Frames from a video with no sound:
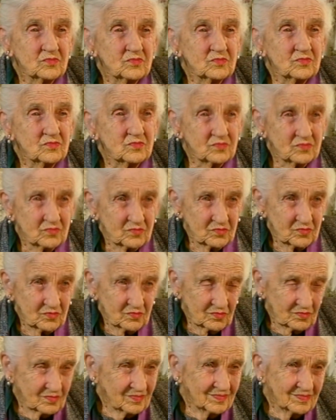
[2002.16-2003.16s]
because
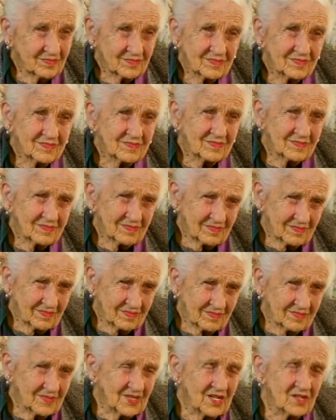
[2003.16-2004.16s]
you've had a whole other
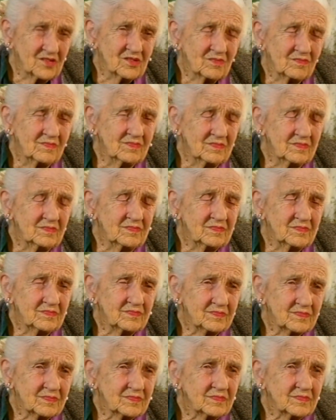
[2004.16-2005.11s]
life since he died,